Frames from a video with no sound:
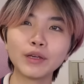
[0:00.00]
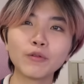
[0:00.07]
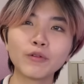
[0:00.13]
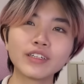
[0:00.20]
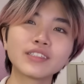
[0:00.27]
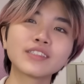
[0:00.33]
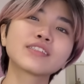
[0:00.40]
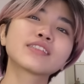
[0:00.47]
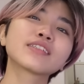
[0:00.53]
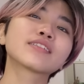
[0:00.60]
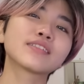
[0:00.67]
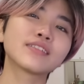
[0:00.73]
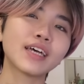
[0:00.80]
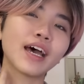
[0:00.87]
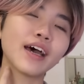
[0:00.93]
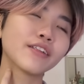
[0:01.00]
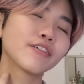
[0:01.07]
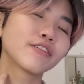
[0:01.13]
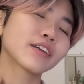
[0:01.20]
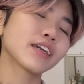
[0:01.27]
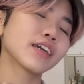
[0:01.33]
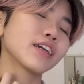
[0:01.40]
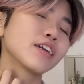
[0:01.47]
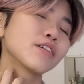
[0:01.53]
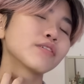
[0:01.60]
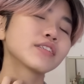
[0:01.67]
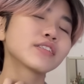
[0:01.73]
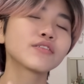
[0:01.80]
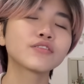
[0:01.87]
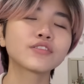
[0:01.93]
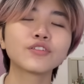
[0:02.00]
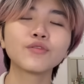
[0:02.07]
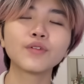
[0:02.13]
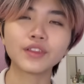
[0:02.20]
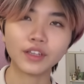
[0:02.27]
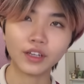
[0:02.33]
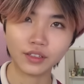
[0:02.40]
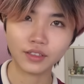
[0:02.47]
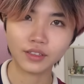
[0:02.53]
wasn't just that, okay? It was also another